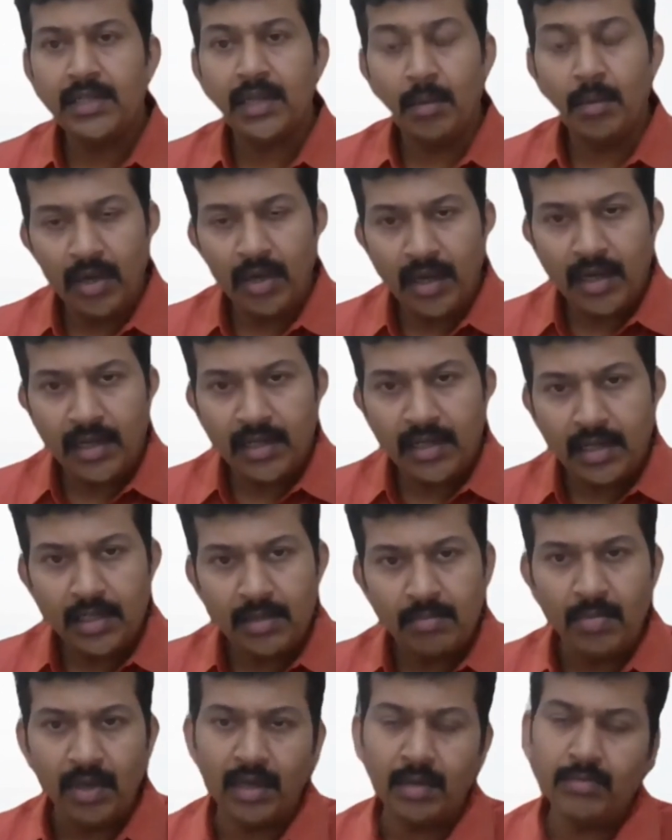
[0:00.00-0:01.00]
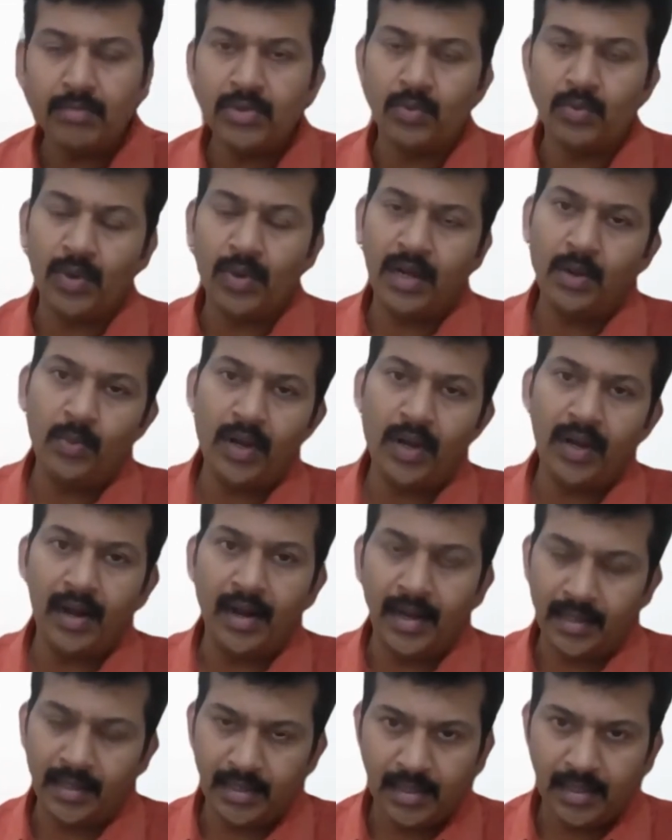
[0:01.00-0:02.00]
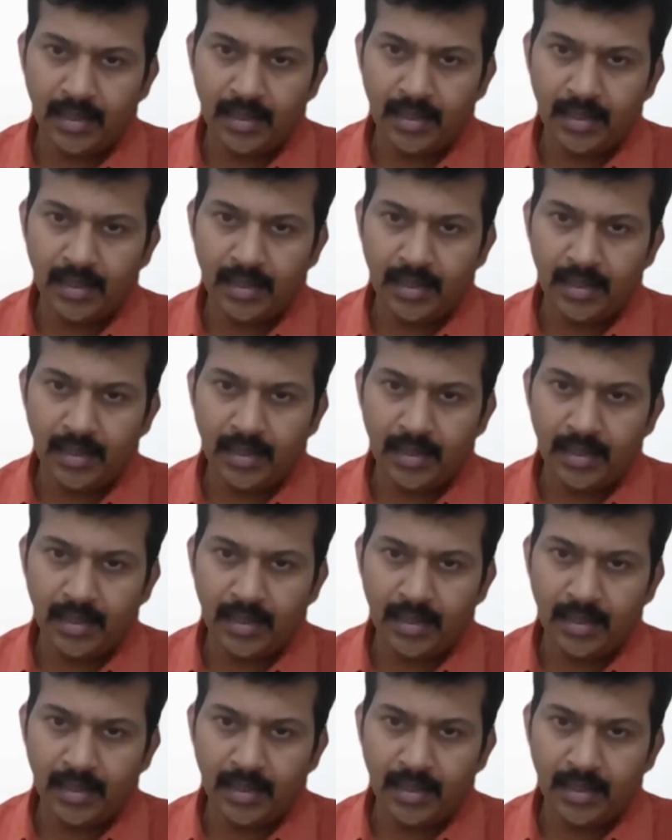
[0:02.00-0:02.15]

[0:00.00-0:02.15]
communications becomes very, very less.